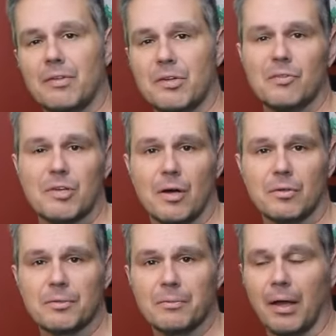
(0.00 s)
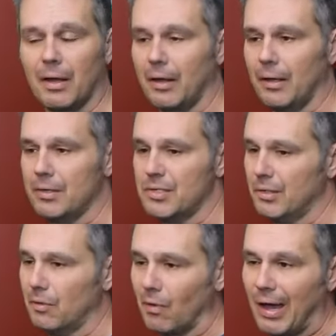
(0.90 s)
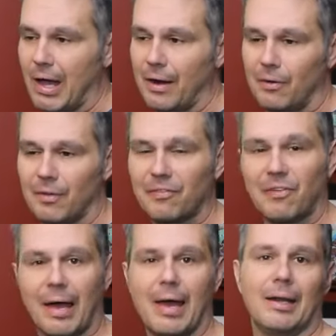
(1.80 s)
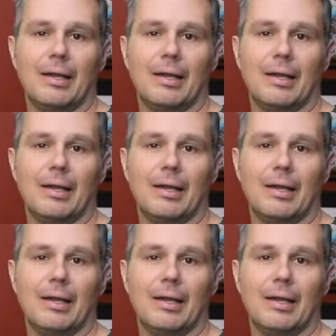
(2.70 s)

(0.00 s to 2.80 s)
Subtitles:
that you've chosen because you ride on the flat